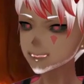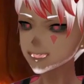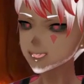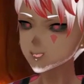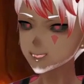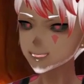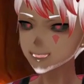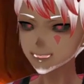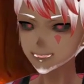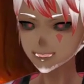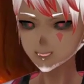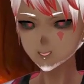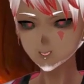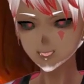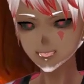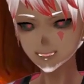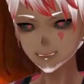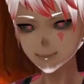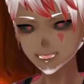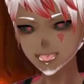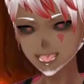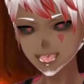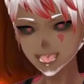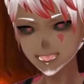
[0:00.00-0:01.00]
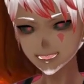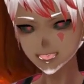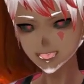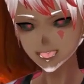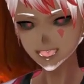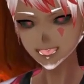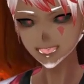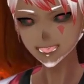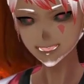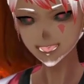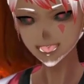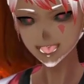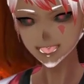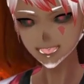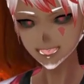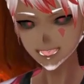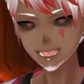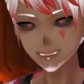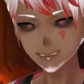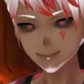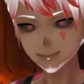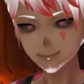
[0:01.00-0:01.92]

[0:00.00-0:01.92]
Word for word: to what it looked uh, looked like.